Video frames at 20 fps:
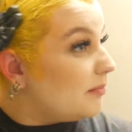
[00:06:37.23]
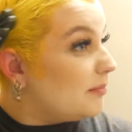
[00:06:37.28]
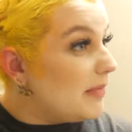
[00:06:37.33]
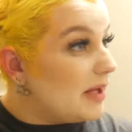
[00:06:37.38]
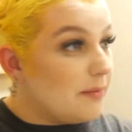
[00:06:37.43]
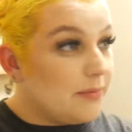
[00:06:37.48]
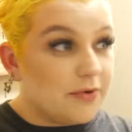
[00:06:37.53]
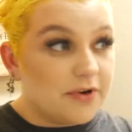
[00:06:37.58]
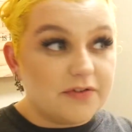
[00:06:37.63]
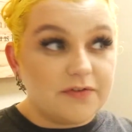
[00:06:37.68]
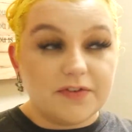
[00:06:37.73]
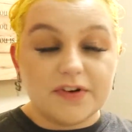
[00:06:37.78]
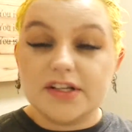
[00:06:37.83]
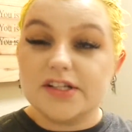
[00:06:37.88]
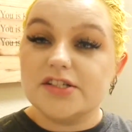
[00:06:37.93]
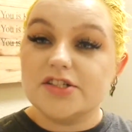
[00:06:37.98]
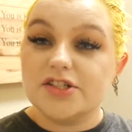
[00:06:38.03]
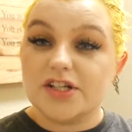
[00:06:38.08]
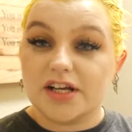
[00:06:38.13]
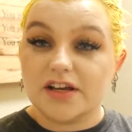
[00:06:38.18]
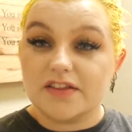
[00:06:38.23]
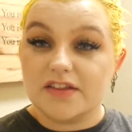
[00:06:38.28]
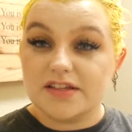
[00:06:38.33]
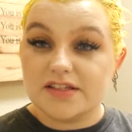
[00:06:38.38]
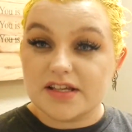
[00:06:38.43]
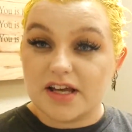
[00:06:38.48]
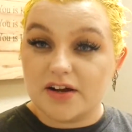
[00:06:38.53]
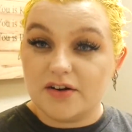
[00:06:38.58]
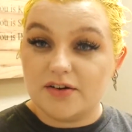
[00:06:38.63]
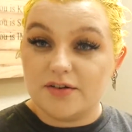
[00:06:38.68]
my boyfriend check
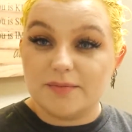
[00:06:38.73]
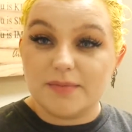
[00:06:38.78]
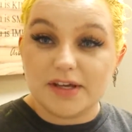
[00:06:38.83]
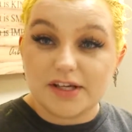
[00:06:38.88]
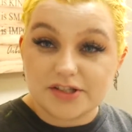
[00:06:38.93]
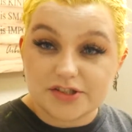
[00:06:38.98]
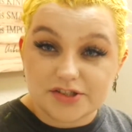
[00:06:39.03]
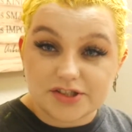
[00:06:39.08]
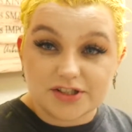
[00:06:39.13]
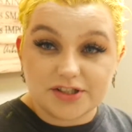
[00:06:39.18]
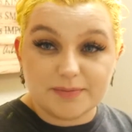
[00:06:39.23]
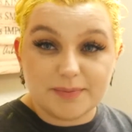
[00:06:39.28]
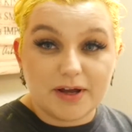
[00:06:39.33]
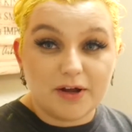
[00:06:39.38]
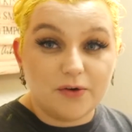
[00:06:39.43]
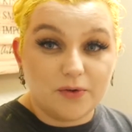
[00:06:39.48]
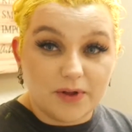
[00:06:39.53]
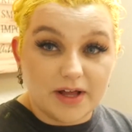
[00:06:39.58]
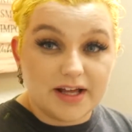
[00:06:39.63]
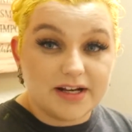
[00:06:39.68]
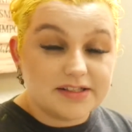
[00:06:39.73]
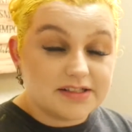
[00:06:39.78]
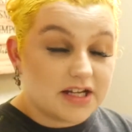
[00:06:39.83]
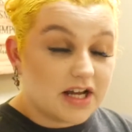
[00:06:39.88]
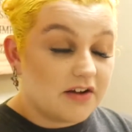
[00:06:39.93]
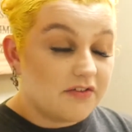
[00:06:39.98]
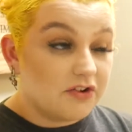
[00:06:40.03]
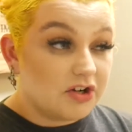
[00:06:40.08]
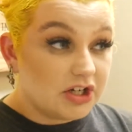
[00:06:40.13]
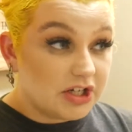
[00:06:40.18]
this out and make sure my whole head is
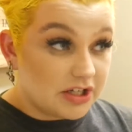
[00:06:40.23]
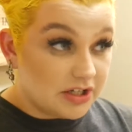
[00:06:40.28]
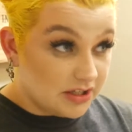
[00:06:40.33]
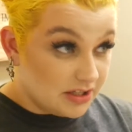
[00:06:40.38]
covered,